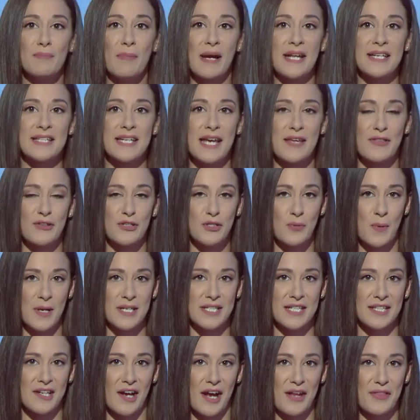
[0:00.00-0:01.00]
Monday the
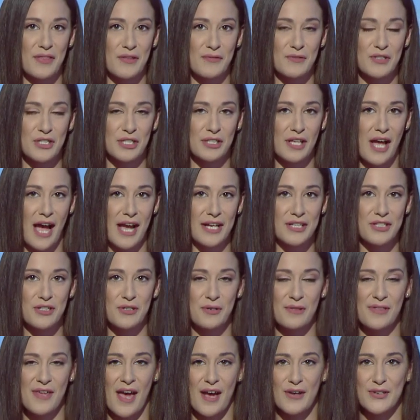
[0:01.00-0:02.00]
29th of July
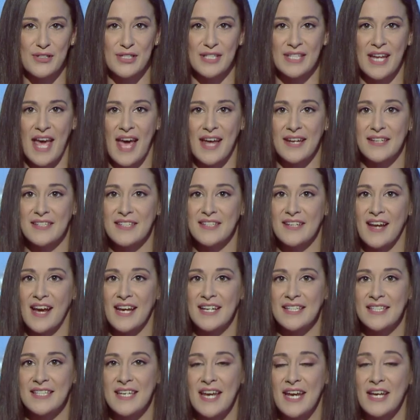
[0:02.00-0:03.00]

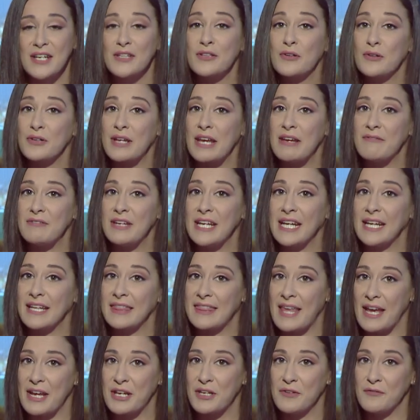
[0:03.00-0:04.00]
2019. Good evening
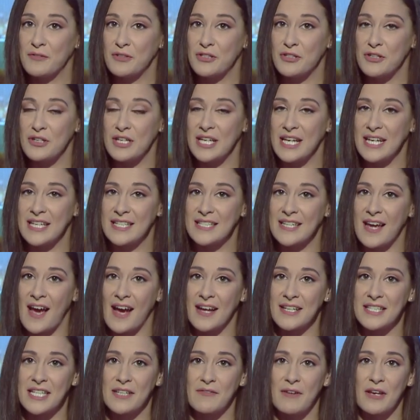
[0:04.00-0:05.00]
and thank you for tuning in to
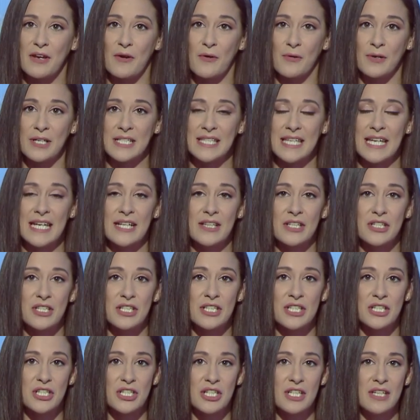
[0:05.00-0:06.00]
RTV Ora's English
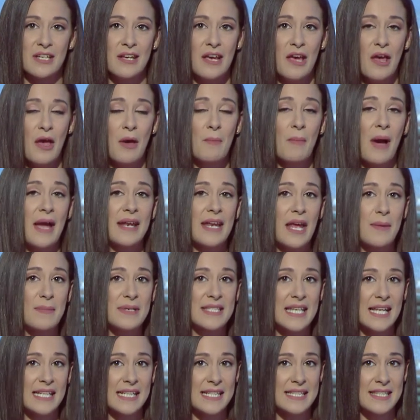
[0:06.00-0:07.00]
edition. My name
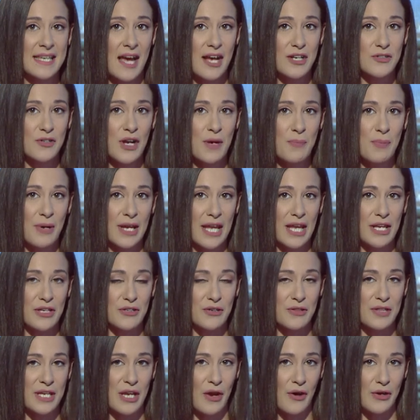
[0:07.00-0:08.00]
is Alexandra, bringing
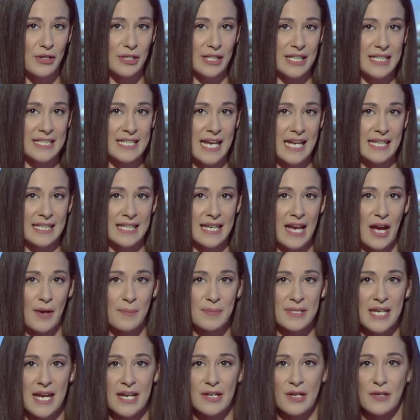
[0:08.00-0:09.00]
you the only daily
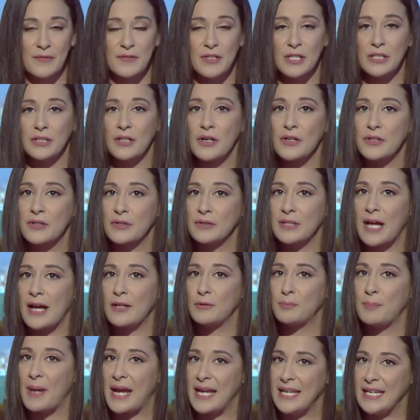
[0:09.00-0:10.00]
update of the local
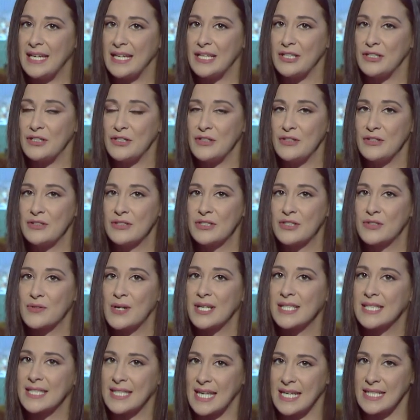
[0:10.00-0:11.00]
Albanian news
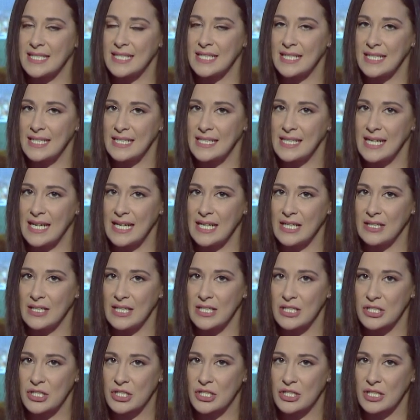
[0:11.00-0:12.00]
translated into
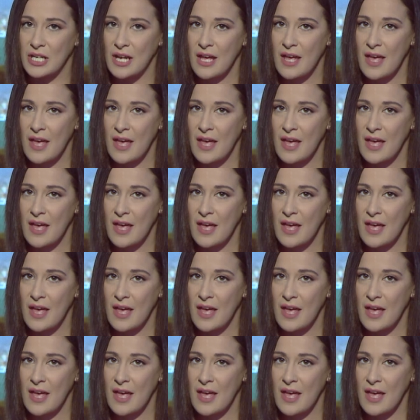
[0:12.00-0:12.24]
English.